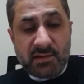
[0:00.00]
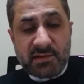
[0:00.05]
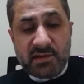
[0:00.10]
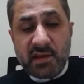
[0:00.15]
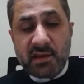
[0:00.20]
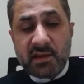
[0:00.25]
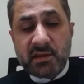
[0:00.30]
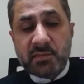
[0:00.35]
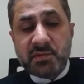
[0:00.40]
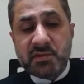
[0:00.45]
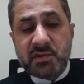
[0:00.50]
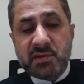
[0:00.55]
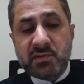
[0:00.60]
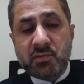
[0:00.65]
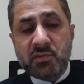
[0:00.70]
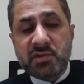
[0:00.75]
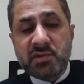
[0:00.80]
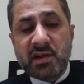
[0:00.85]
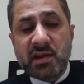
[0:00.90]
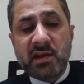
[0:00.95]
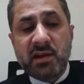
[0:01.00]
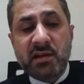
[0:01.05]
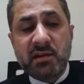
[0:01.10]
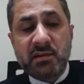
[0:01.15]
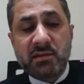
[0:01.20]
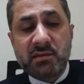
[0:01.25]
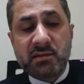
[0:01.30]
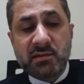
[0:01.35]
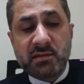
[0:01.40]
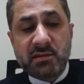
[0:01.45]
Zainab says, Oh,
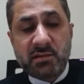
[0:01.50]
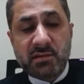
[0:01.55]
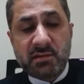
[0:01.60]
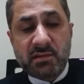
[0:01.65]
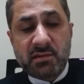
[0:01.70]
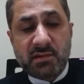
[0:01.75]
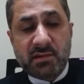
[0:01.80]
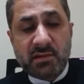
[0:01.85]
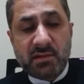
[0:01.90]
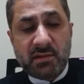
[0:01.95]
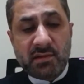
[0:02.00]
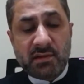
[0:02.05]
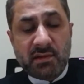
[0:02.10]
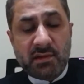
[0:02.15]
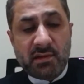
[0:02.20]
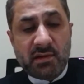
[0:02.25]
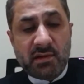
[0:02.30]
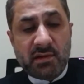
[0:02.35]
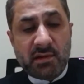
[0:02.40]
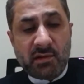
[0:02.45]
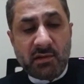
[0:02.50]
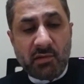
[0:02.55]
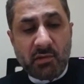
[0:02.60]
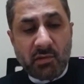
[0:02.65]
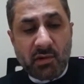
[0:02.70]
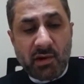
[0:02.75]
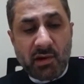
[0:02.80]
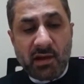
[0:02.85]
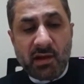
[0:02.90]
child, your